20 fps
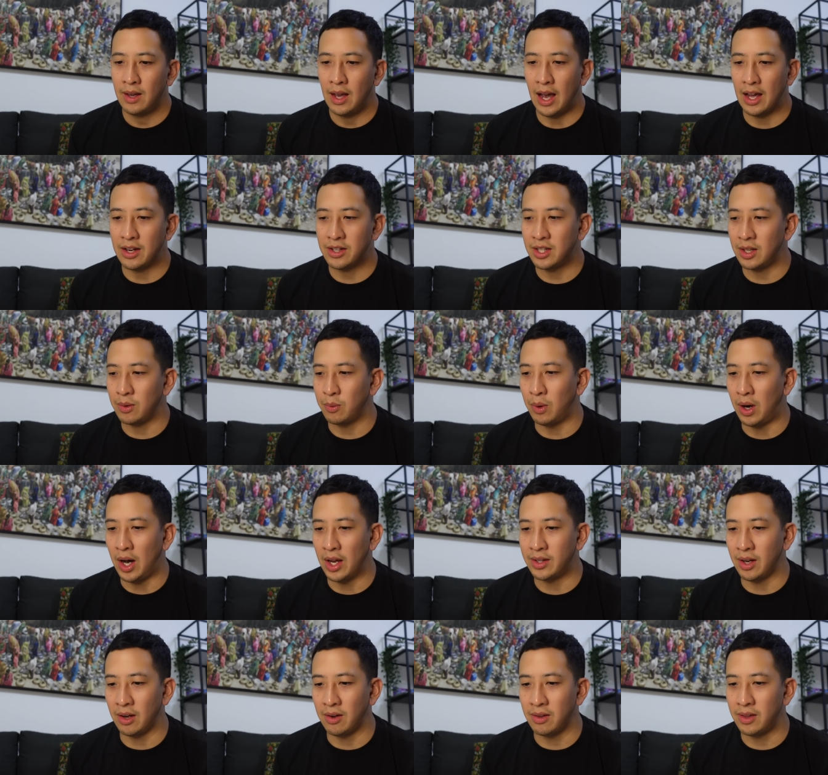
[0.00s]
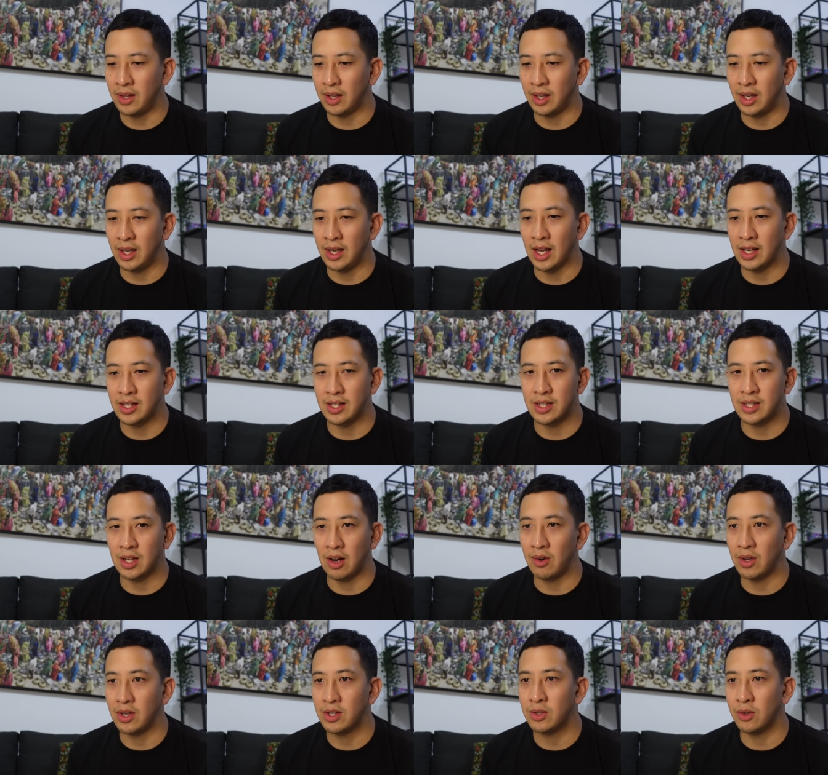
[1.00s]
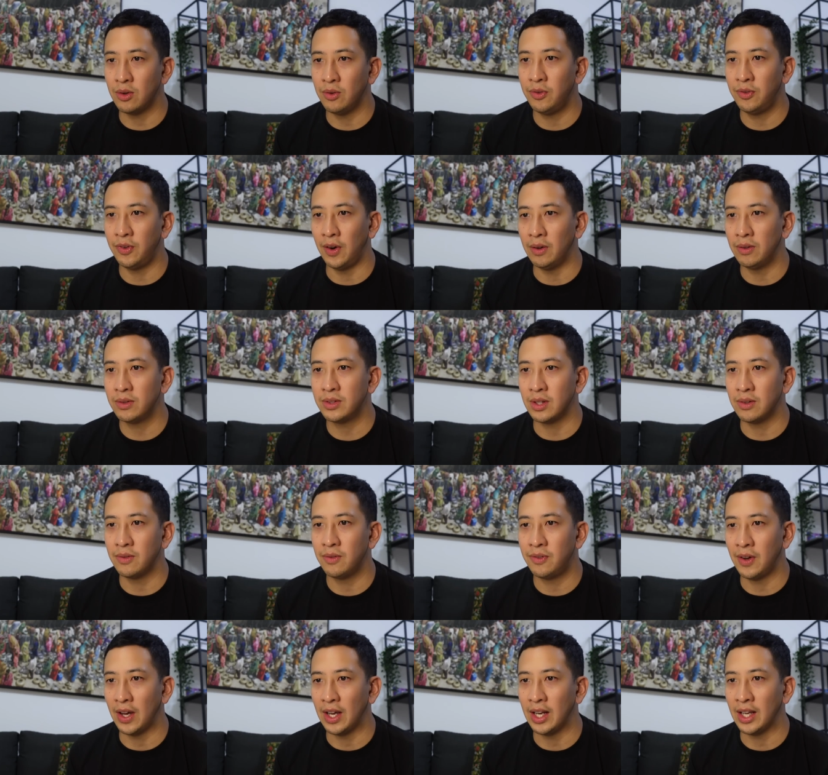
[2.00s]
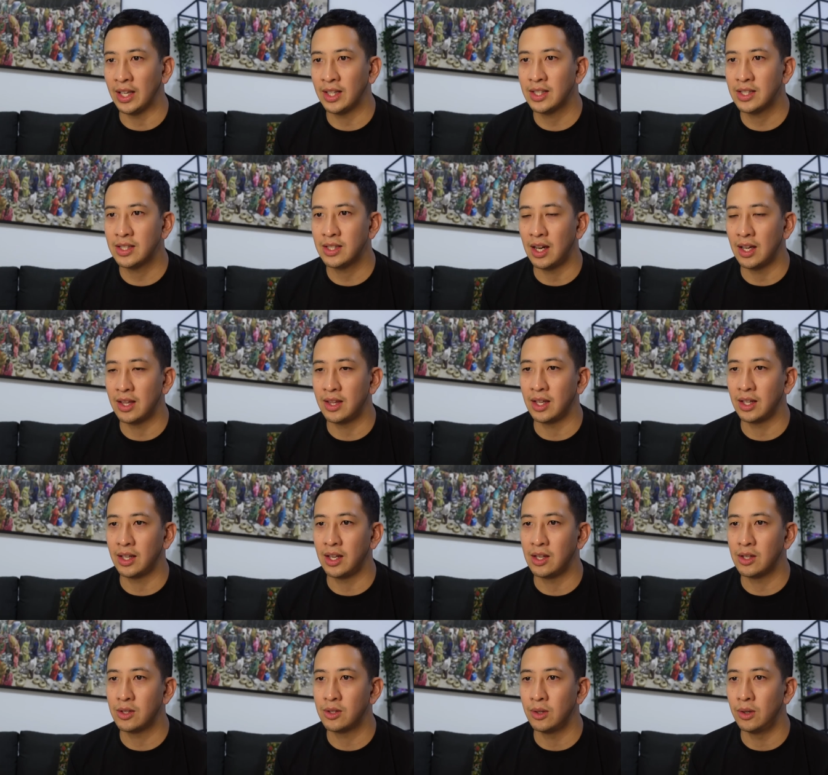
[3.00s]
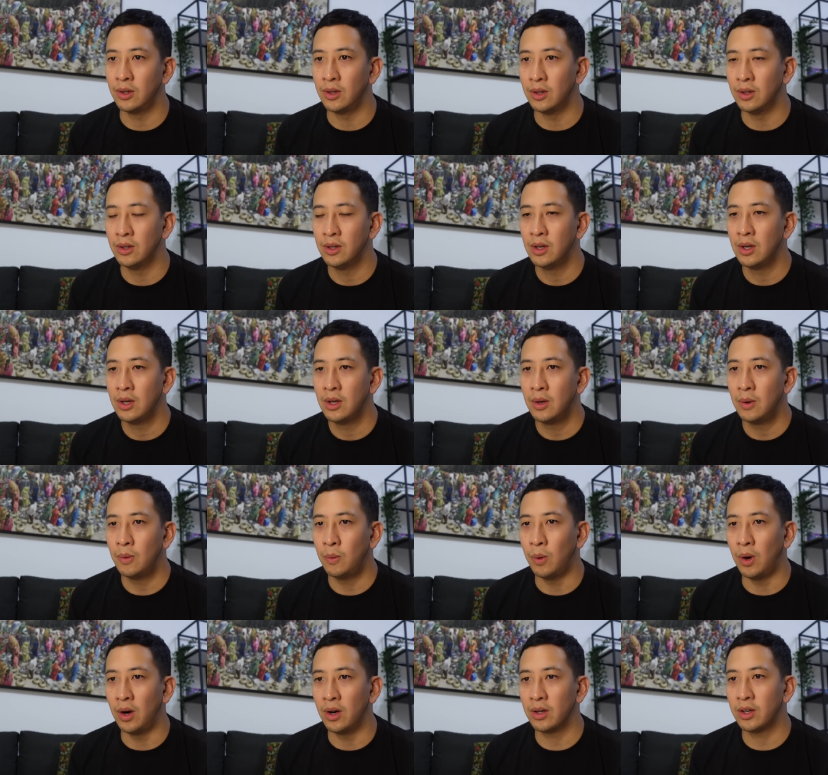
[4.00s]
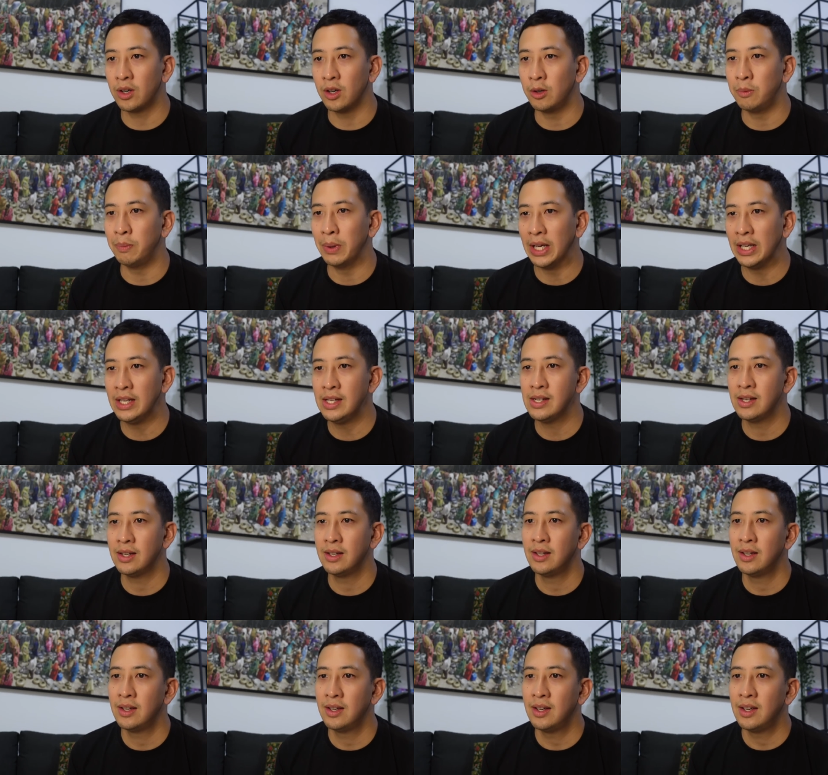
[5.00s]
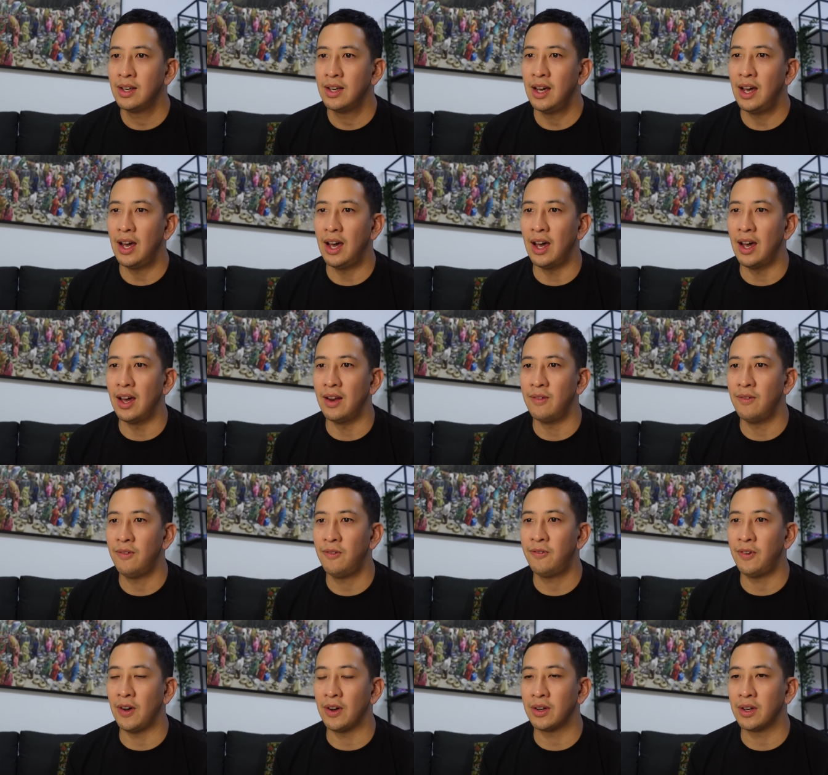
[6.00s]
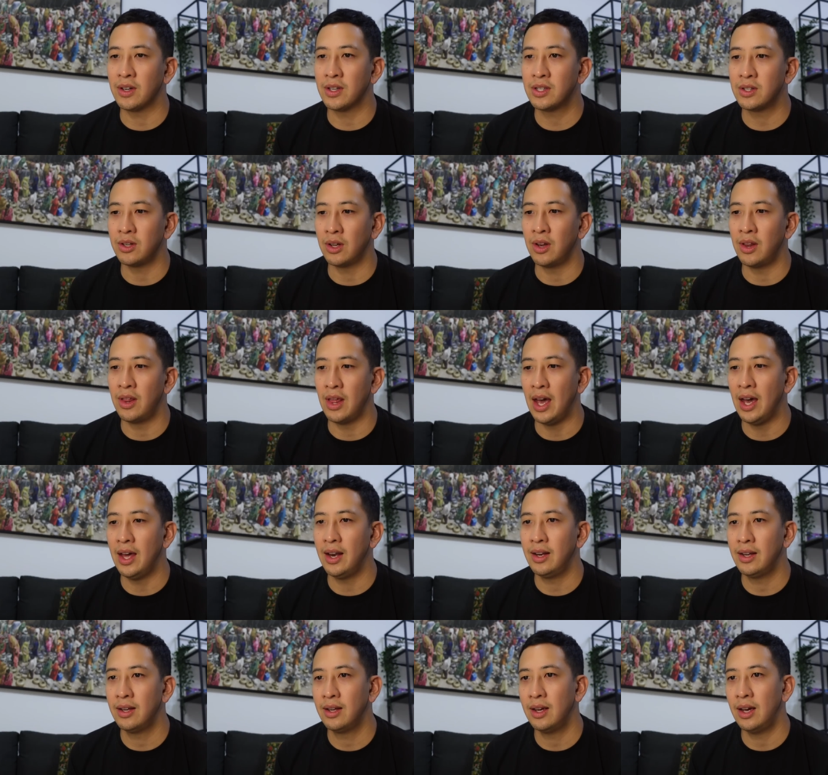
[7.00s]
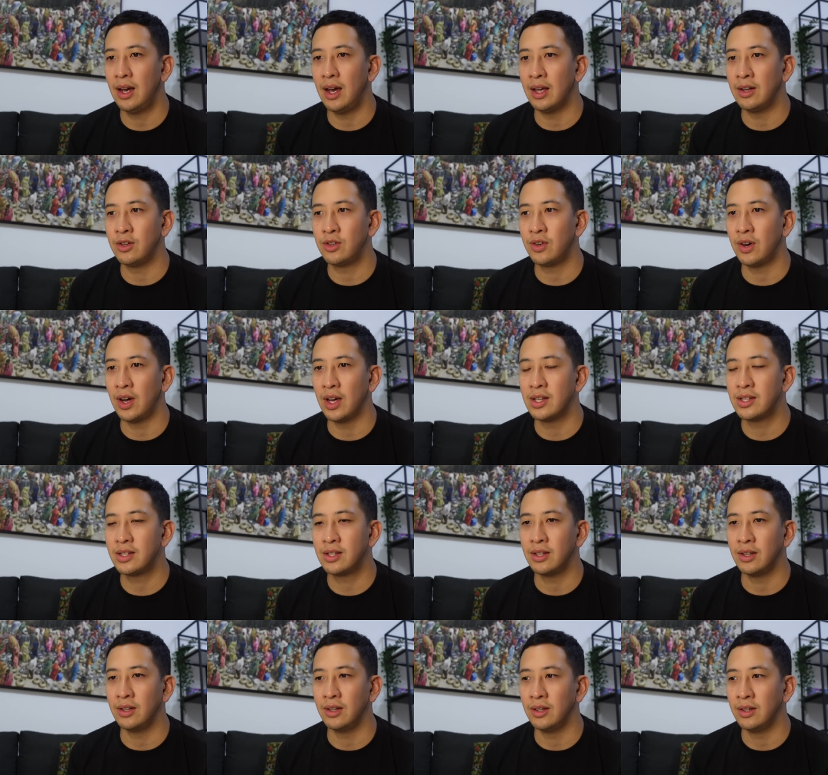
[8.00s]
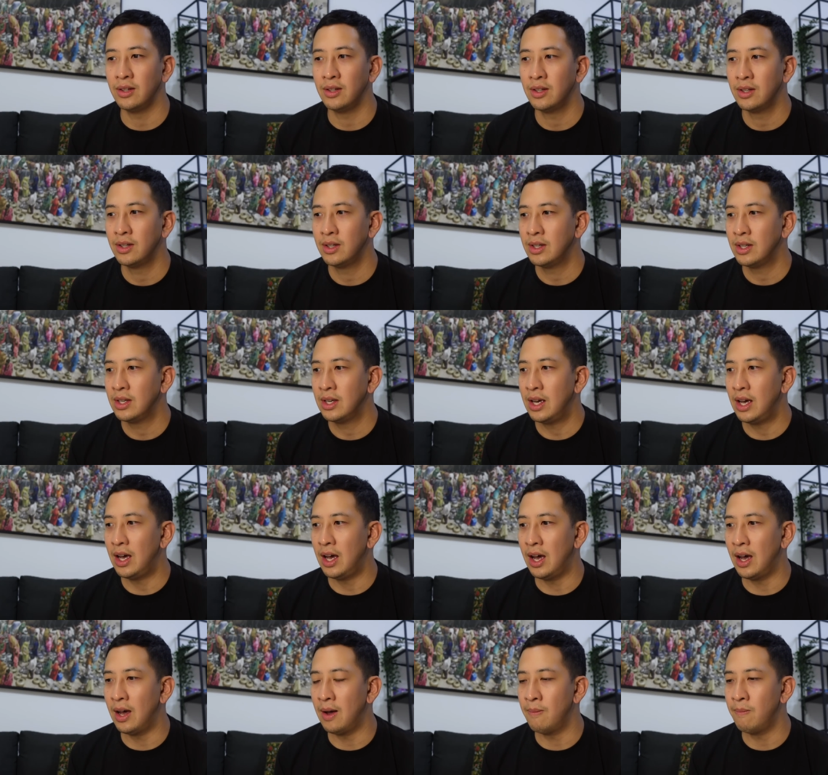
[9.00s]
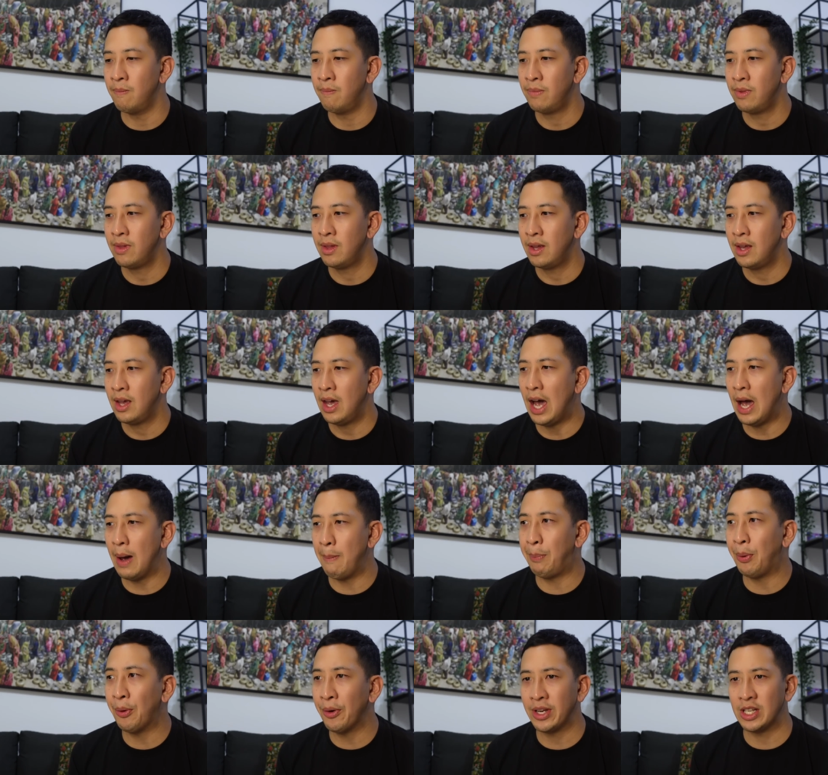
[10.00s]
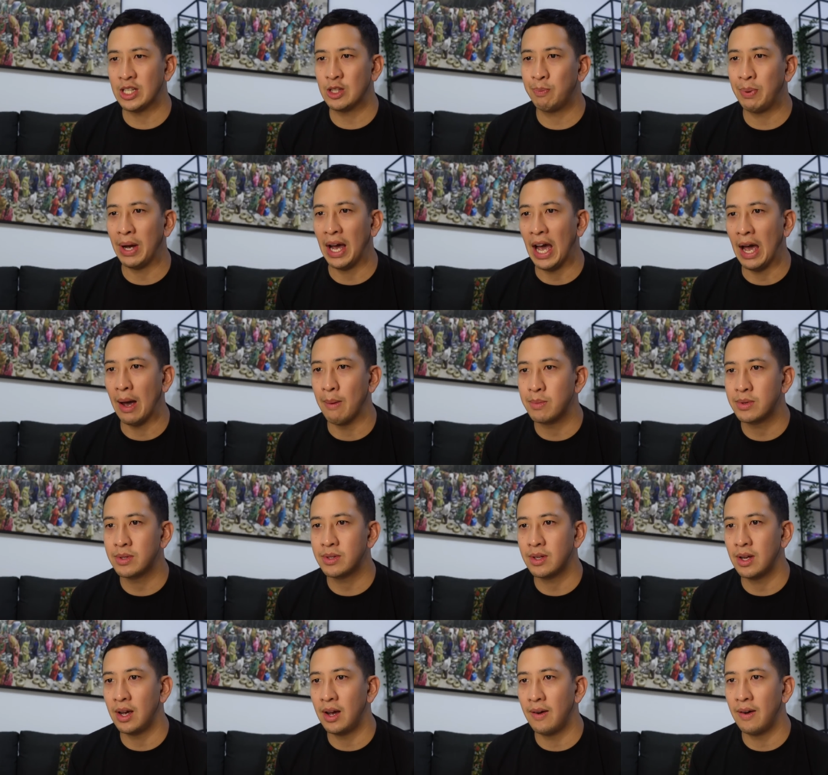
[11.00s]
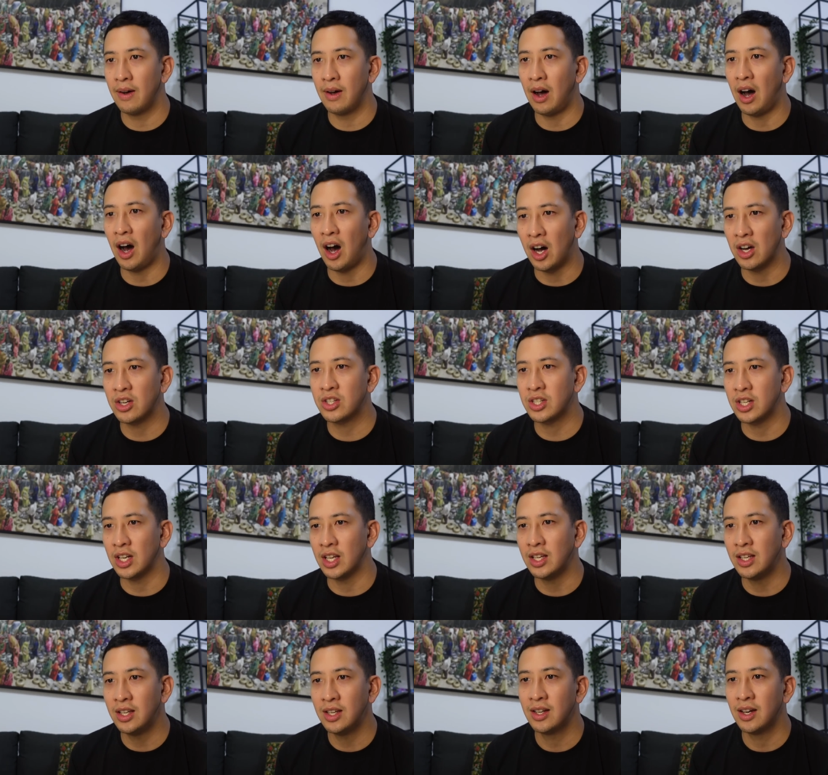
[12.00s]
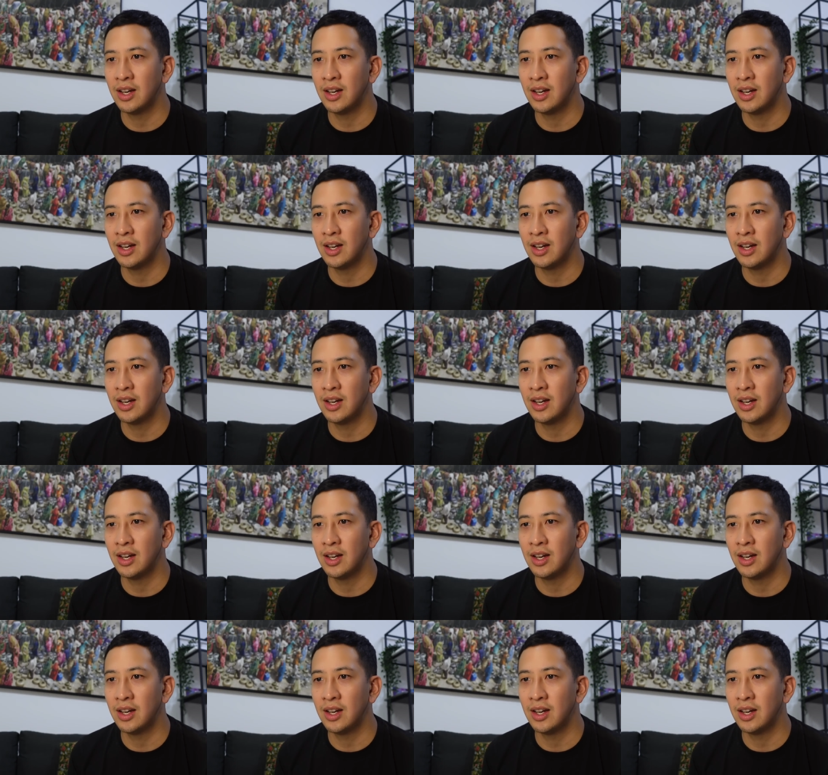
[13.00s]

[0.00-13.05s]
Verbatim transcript: actually, I don't think he necessarily saw fault and failings. I think he saw what could be, and yeah. focused on that, and tried to, um, at points perhaps harshly,